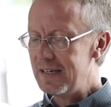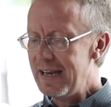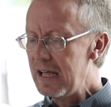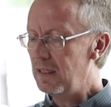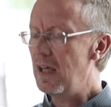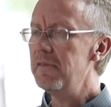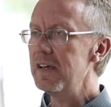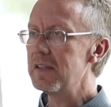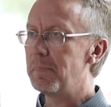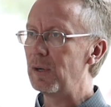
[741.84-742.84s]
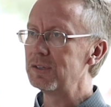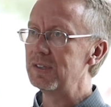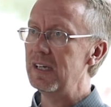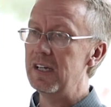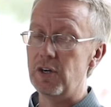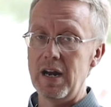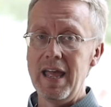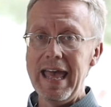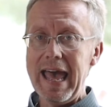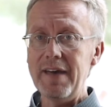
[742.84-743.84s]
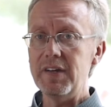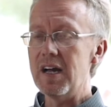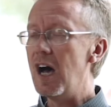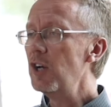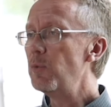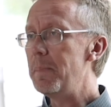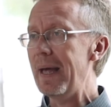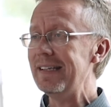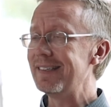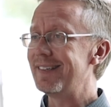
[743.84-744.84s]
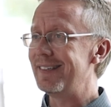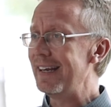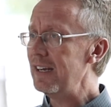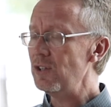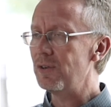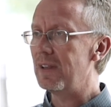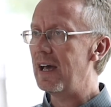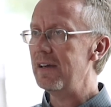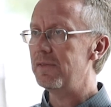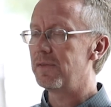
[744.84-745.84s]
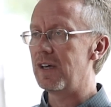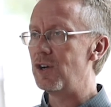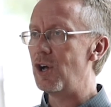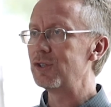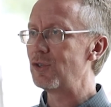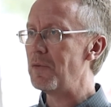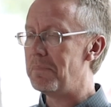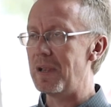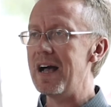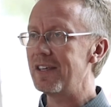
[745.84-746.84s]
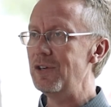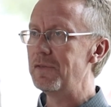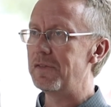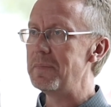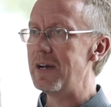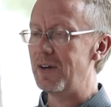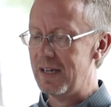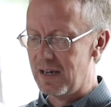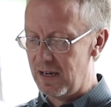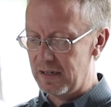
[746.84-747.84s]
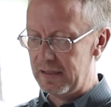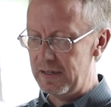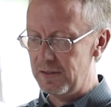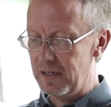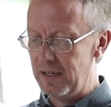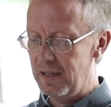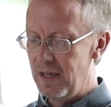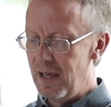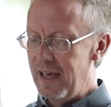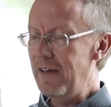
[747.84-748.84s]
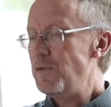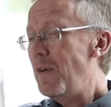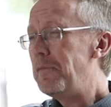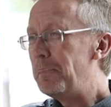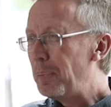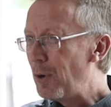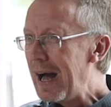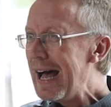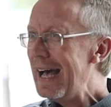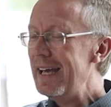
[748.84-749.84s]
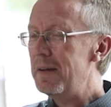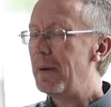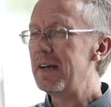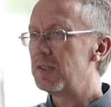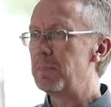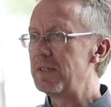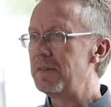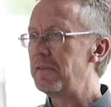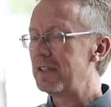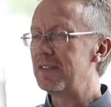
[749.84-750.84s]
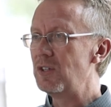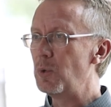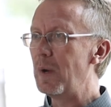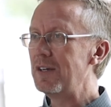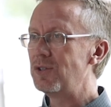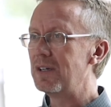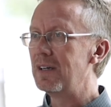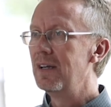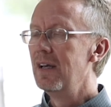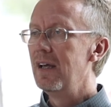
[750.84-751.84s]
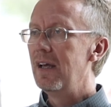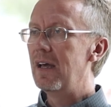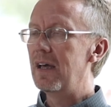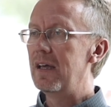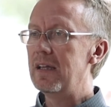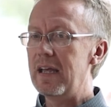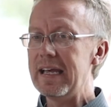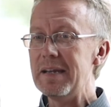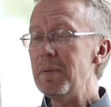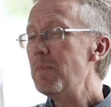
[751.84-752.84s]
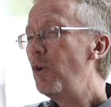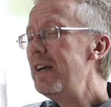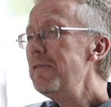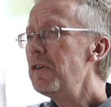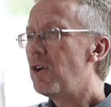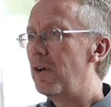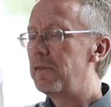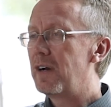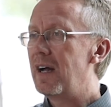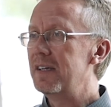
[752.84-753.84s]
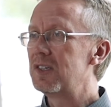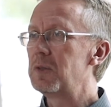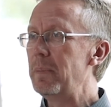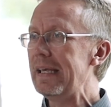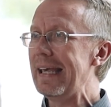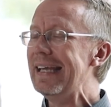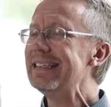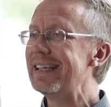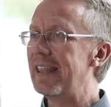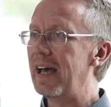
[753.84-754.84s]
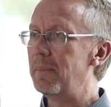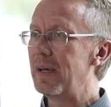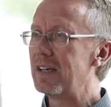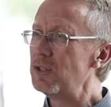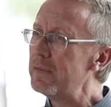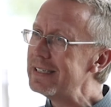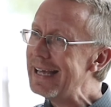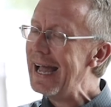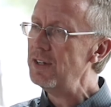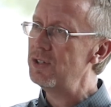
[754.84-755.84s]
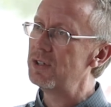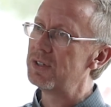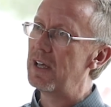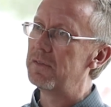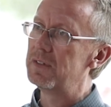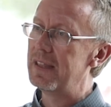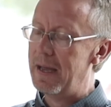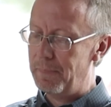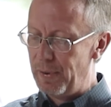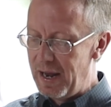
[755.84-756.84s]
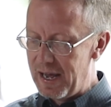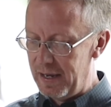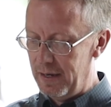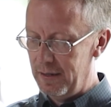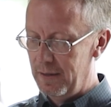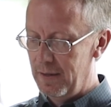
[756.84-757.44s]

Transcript: Not loving the person or having unrepentant sin in your life can also block you from hearing God clearly. If you have pride about a specific situation, it can be more difficult for God to speak into that because you've attached yourself to that pride.